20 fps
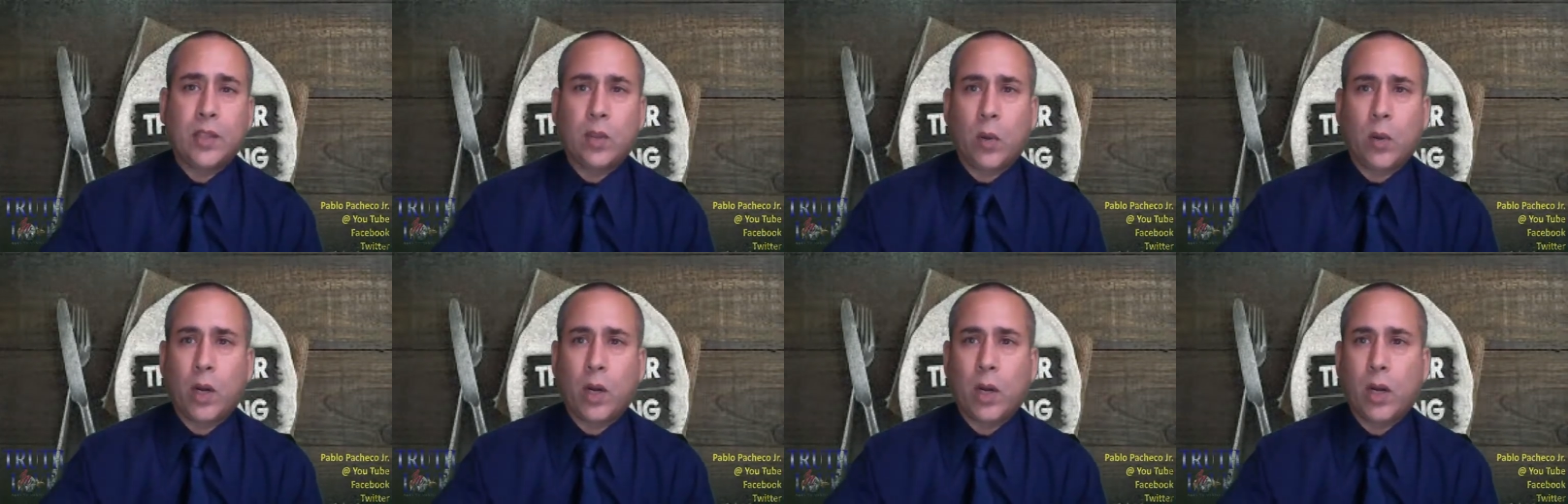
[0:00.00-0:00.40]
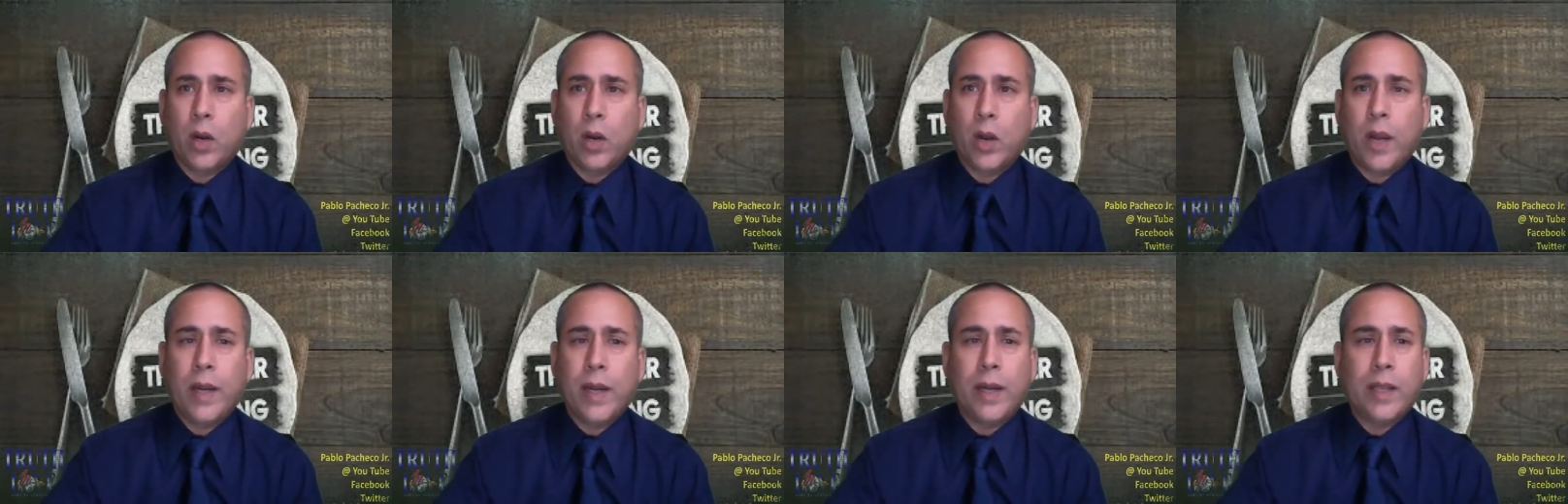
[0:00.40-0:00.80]
So we're going to go
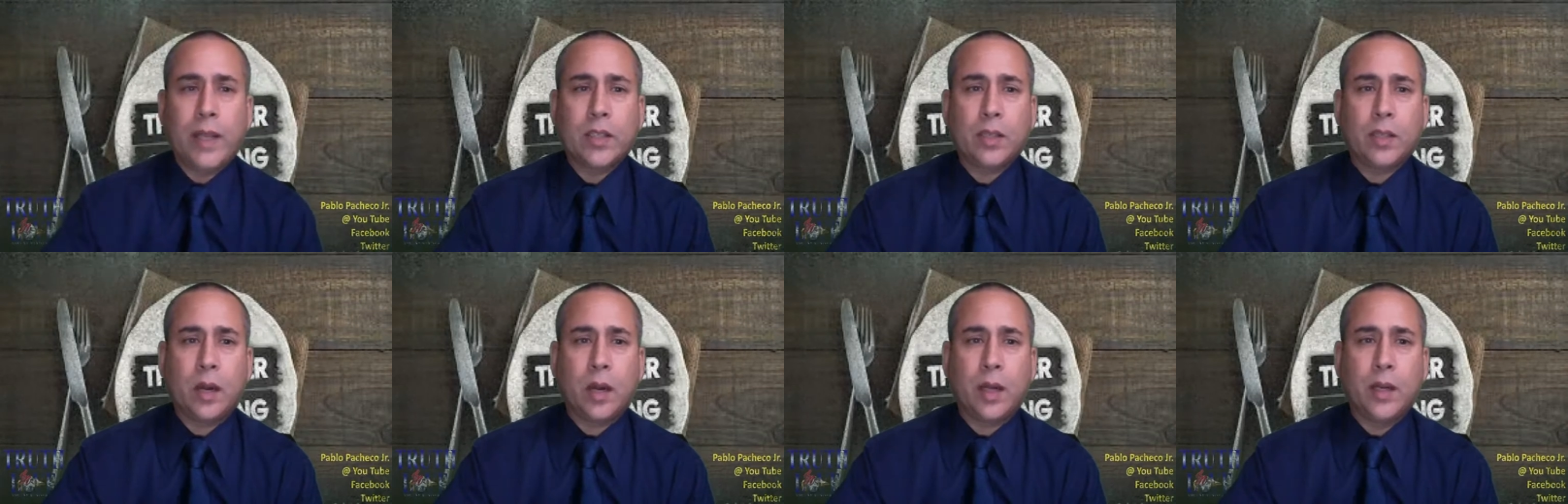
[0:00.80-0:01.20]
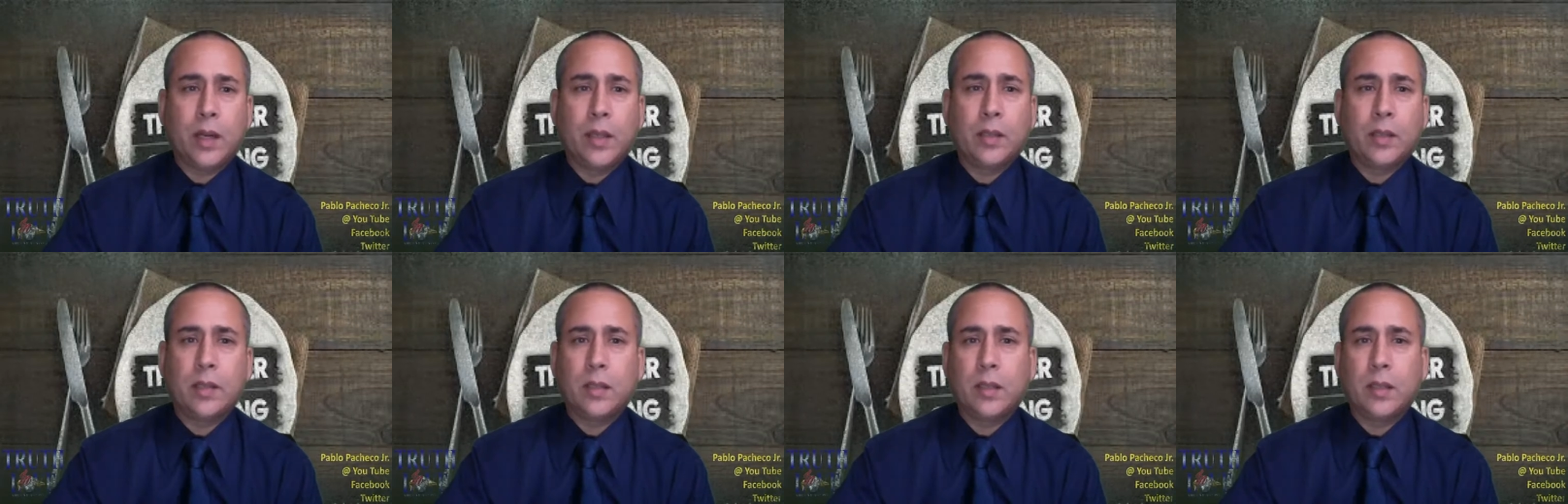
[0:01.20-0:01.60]
ahead and get started.
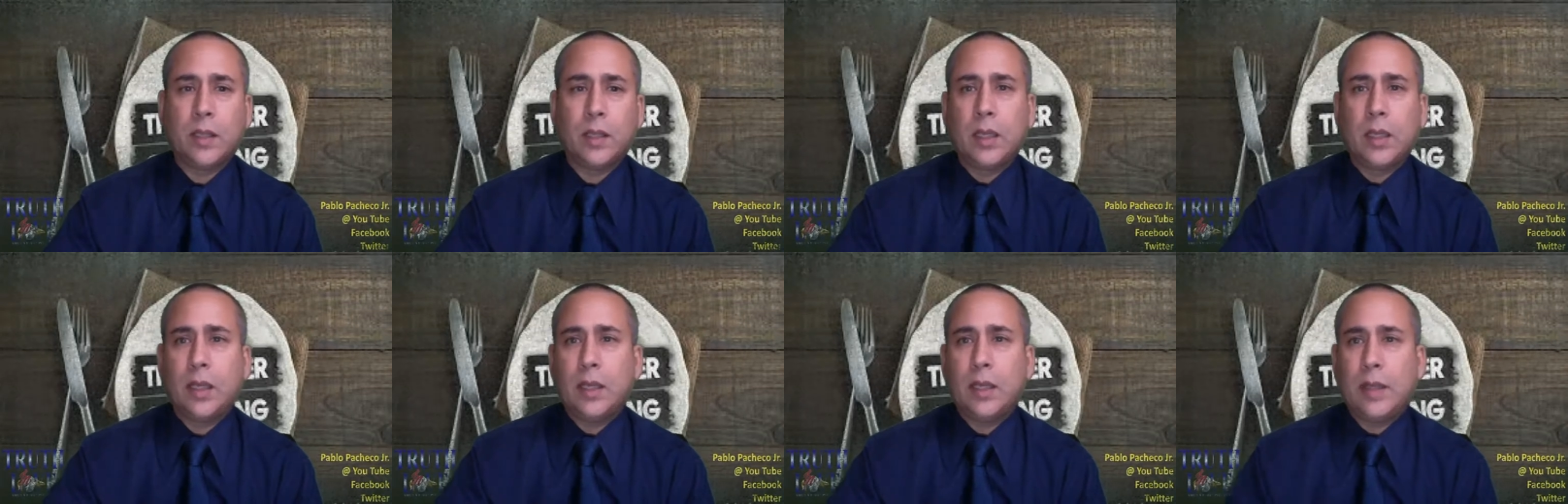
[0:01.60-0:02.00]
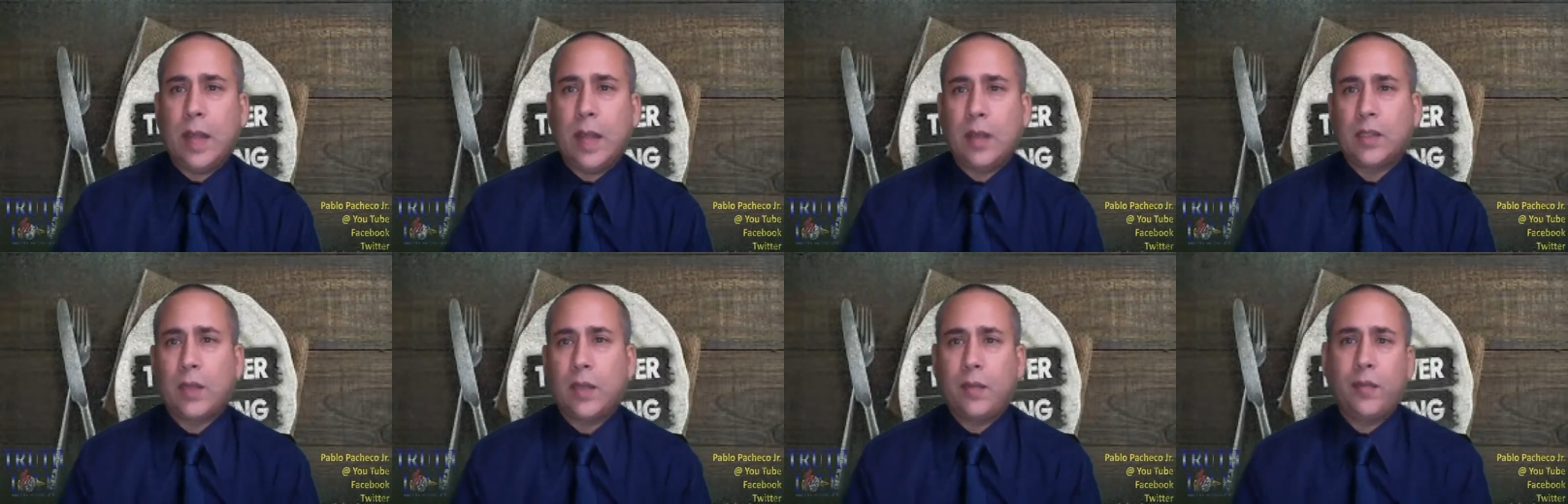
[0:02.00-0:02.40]
It's
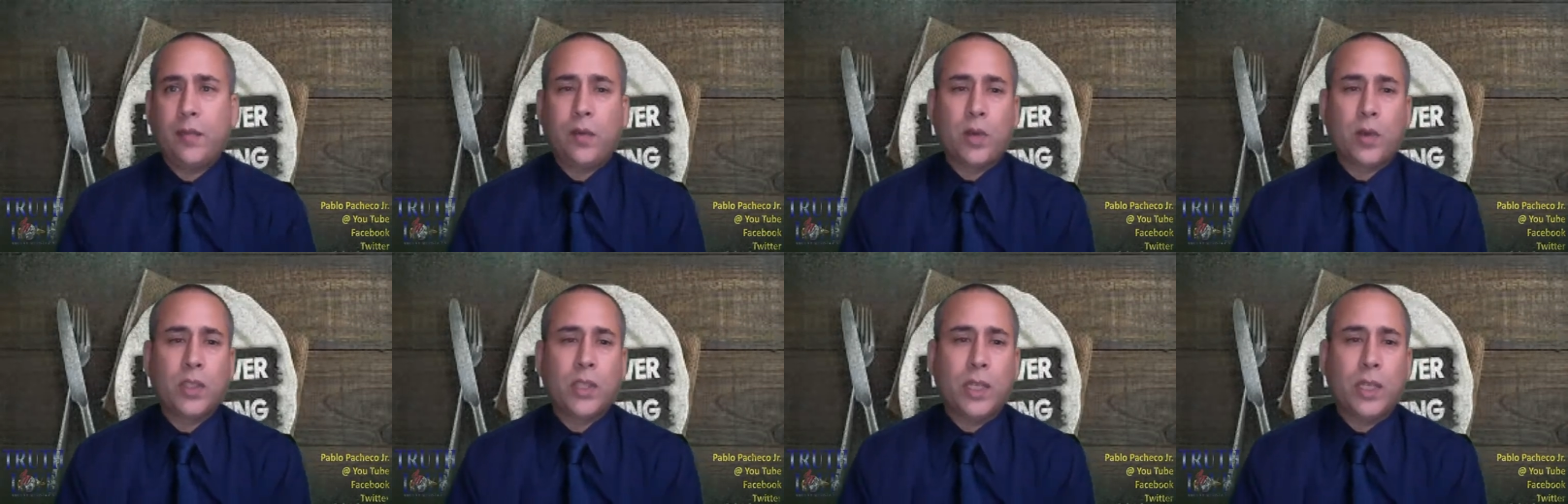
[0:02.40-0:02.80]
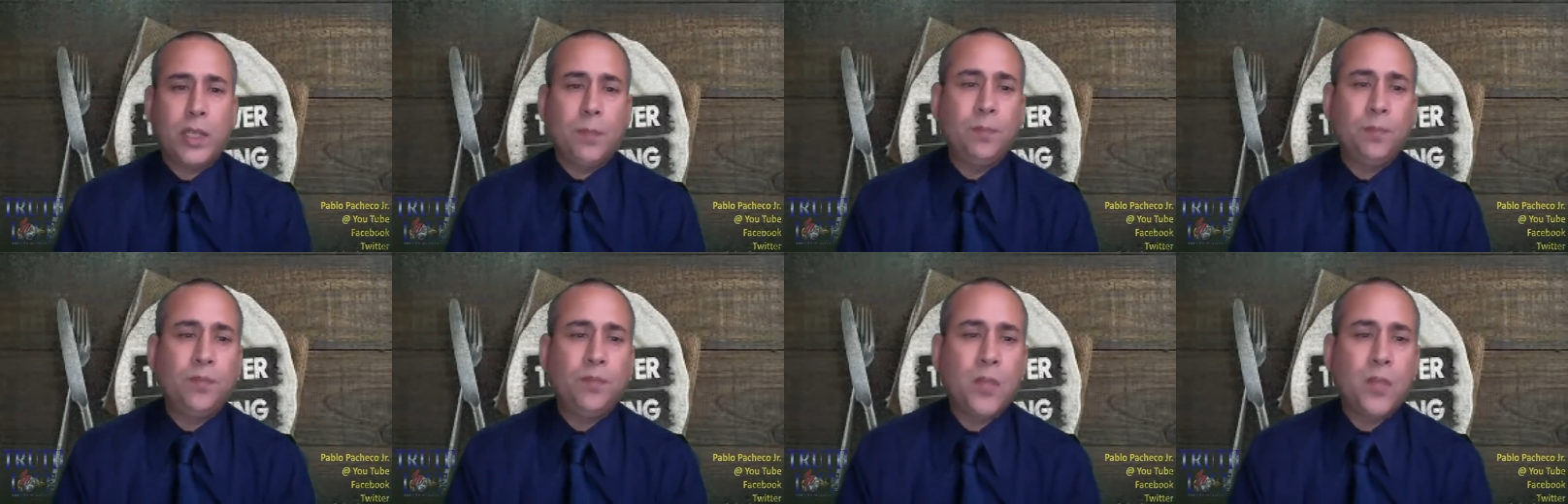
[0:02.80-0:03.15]
now 7.14.